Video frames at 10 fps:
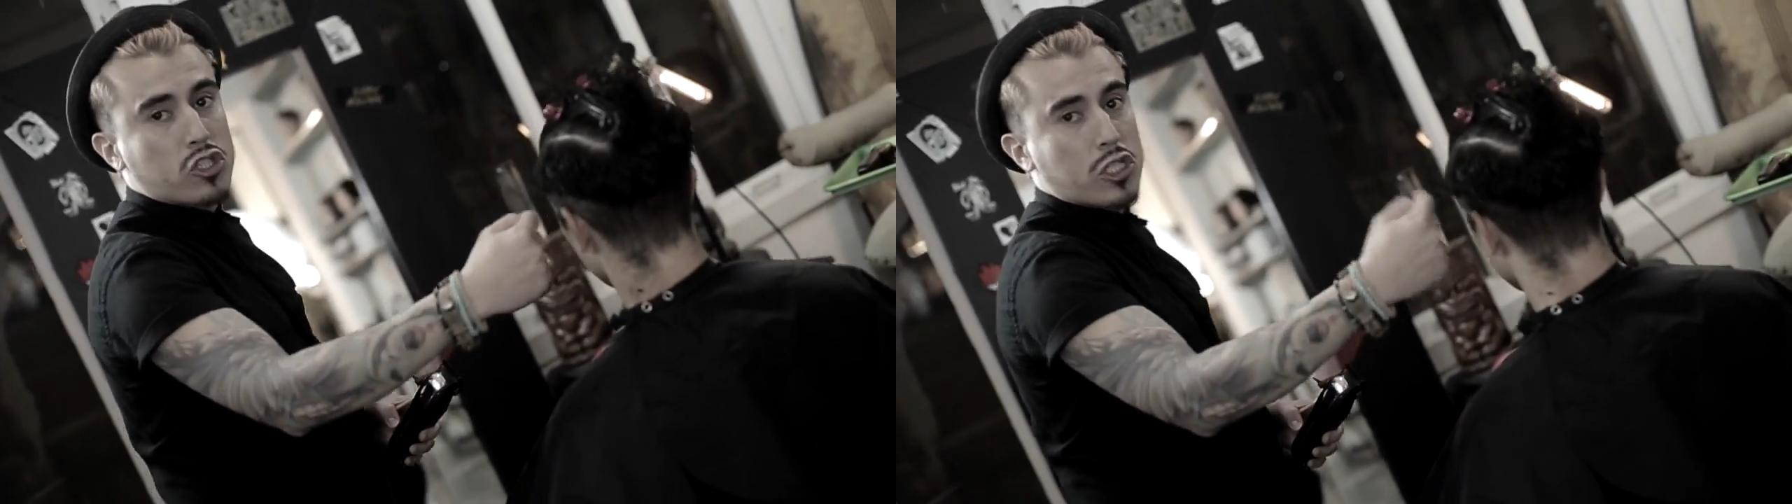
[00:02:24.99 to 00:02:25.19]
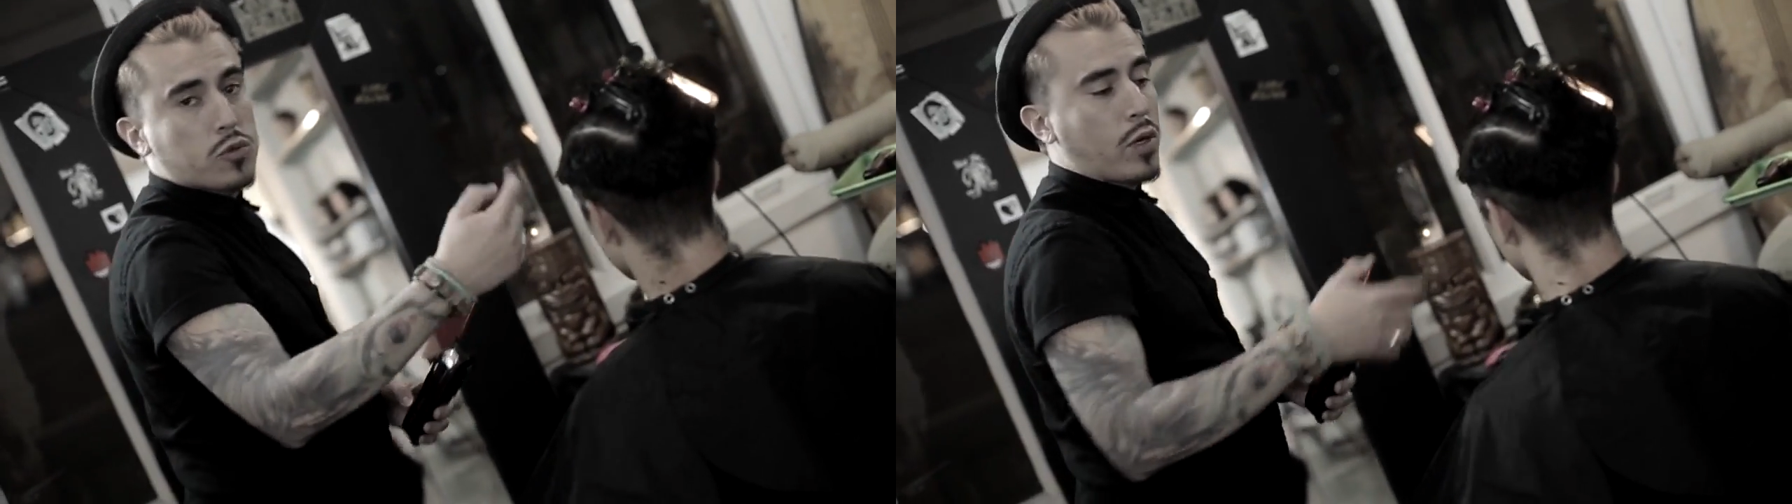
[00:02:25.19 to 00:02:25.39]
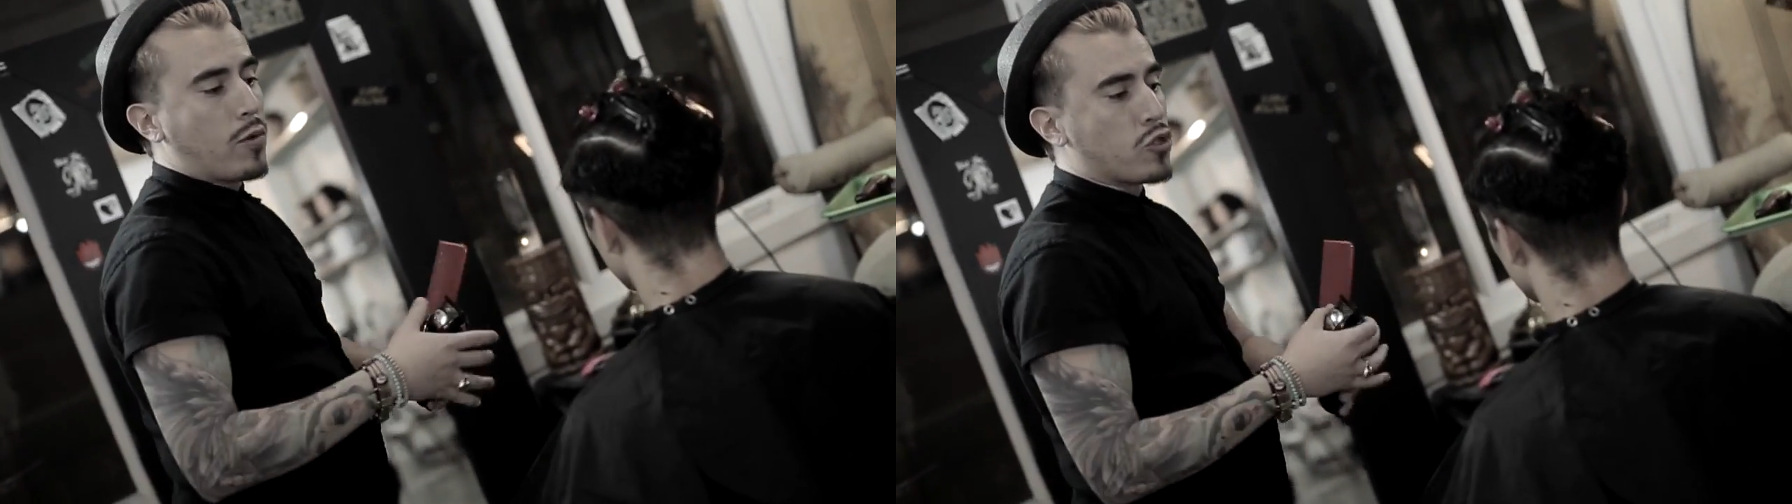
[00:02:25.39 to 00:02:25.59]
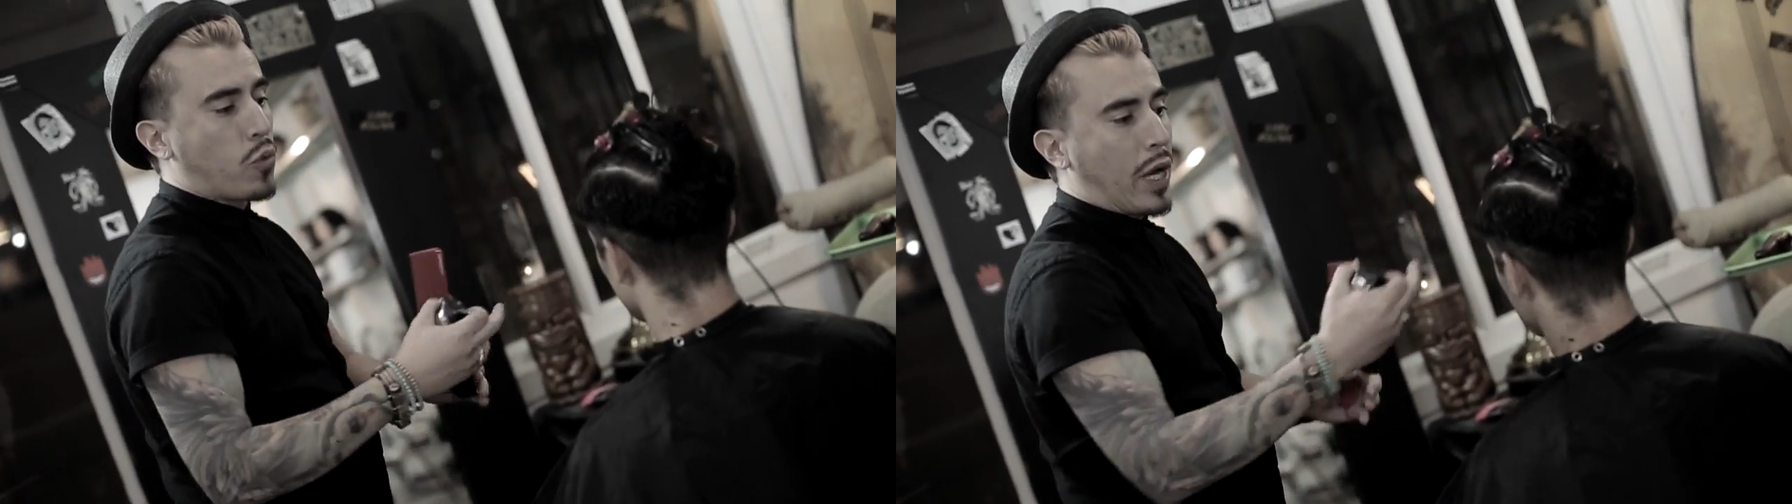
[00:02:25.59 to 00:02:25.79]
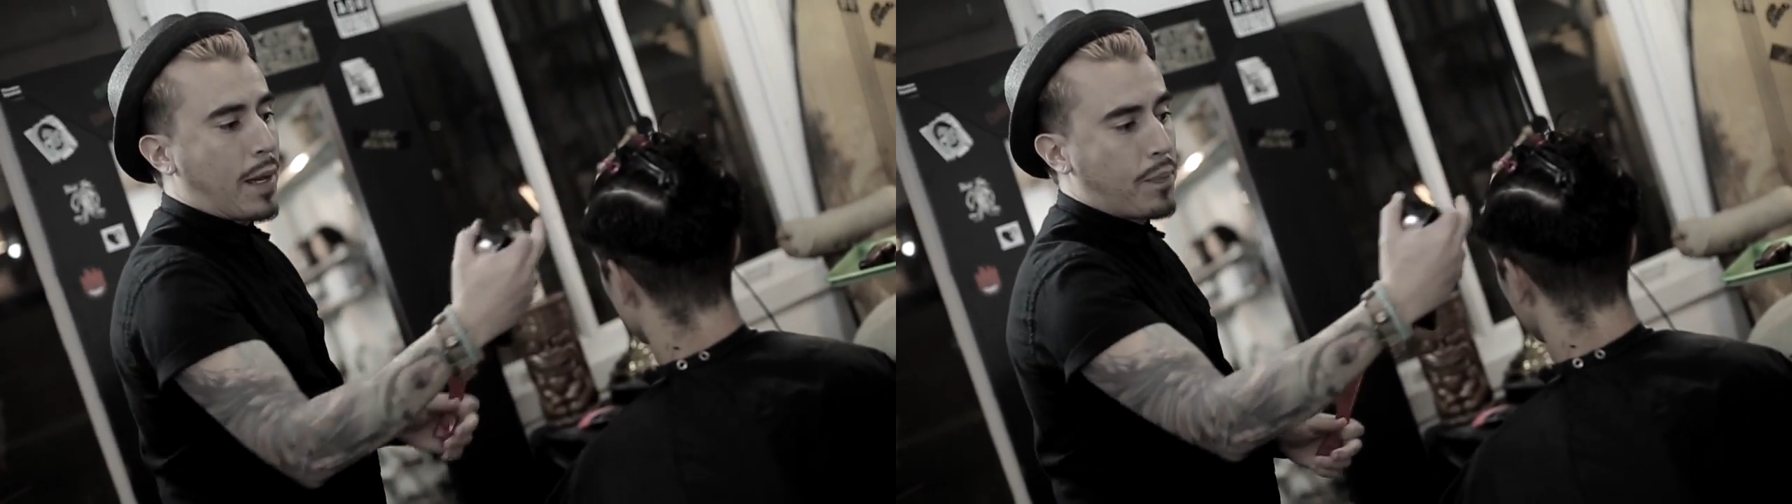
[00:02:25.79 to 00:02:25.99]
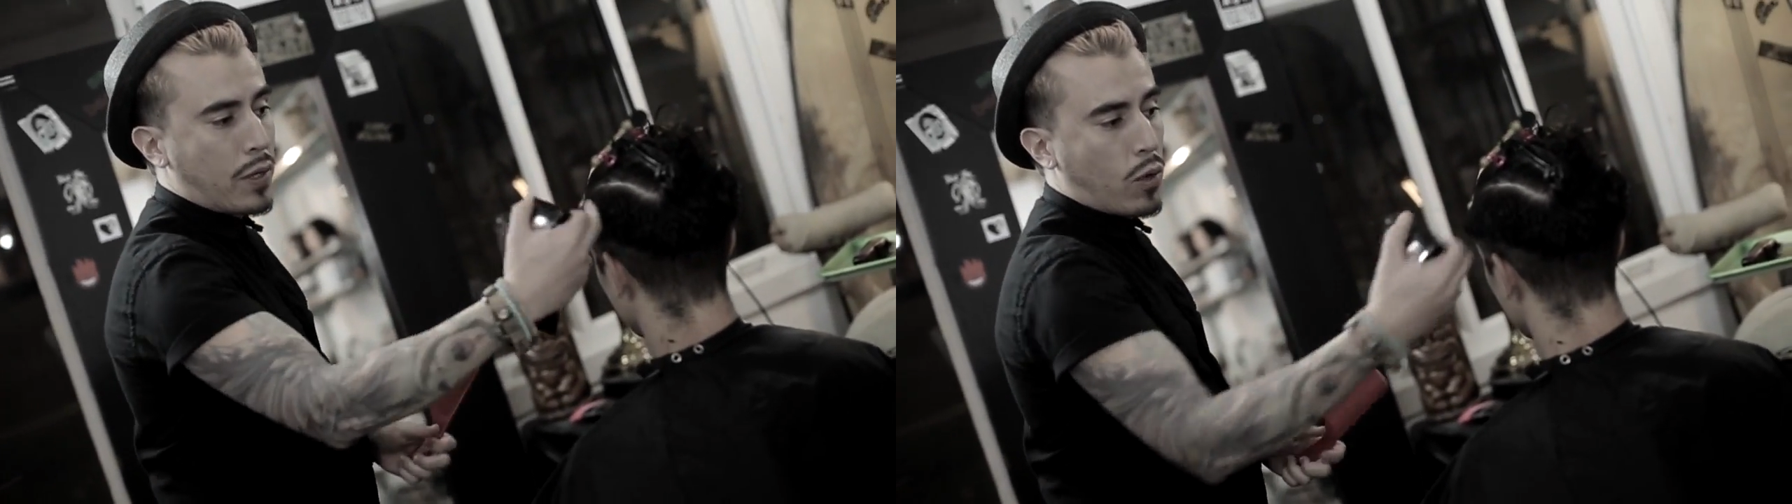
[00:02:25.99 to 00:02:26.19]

just where I was ramping,